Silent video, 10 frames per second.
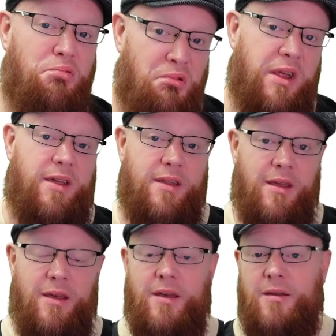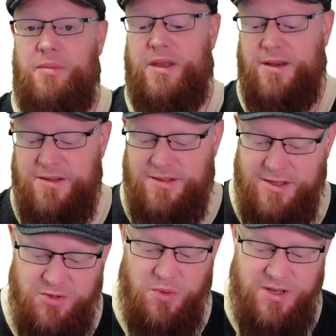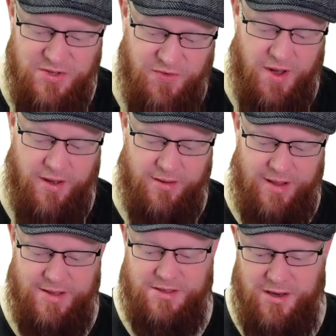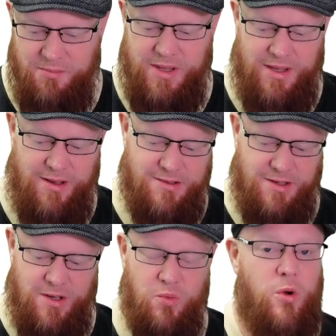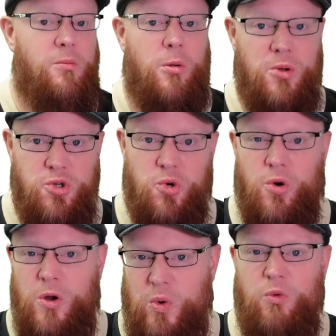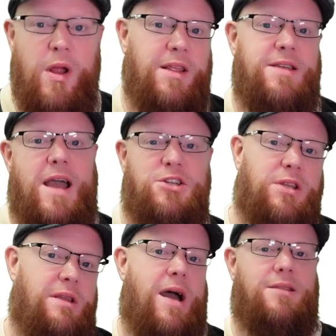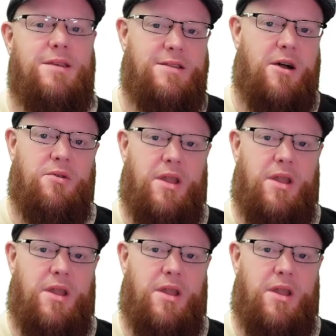bring it because this one is fun. It's going to be easy. We're more mature. We're ready to actually knock these out.